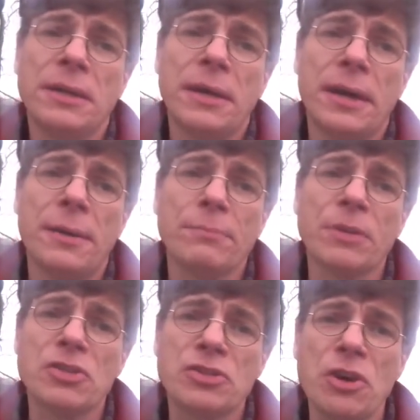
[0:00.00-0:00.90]
um,
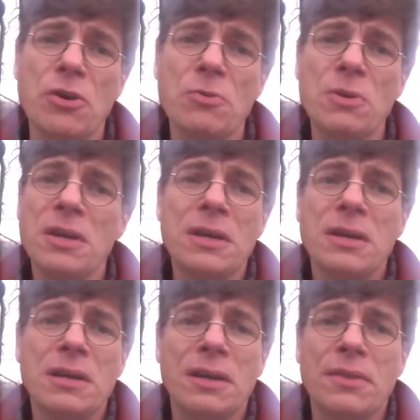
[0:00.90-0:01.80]
show
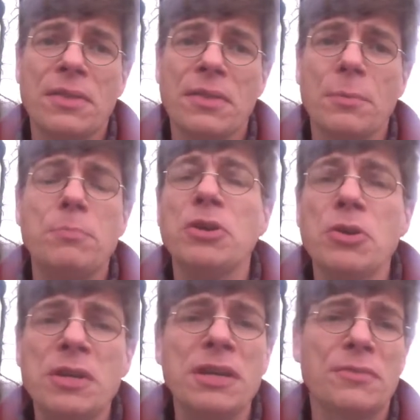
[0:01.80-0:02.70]
uh, the
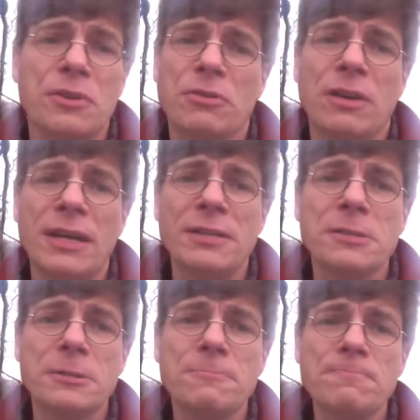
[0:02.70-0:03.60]
beauty of
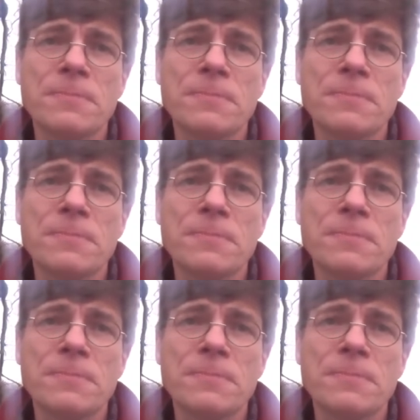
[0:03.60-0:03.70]
Christ